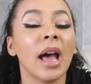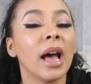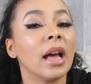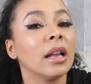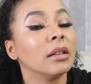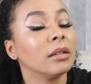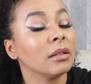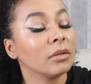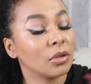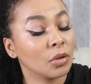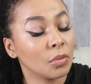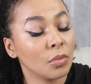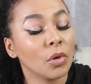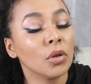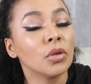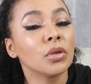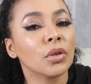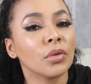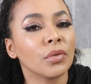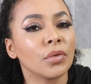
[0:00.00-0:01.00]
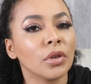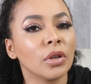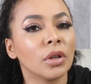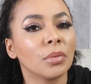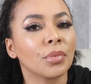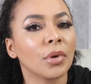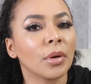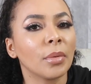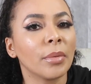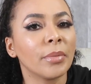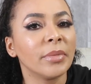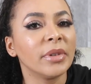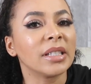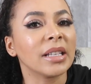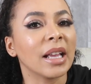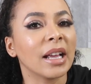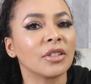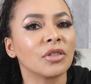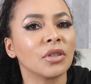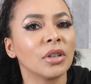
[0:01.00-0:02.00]
And to most of you, the problem
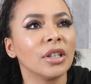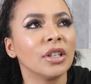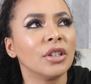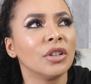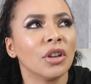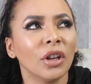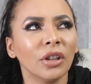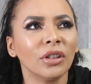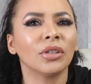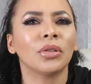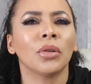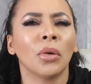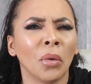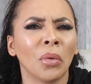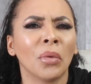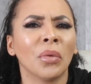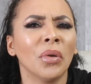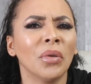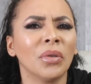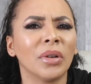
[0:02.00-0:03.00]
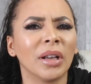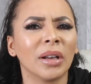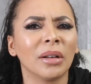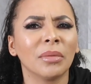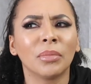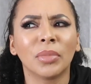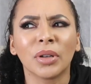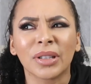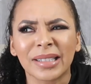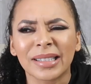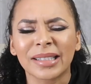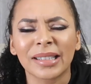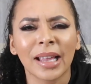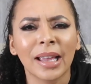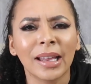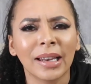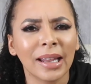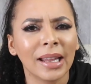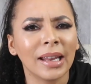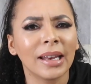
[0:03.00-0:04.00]
is actually not corona, but
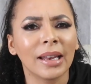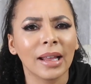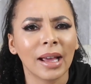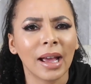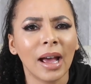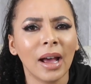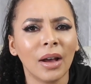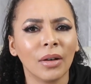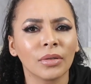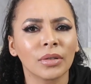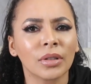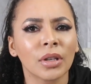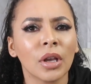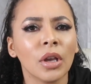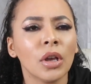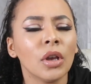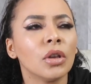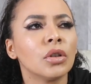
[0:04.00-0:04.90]
staying in the house.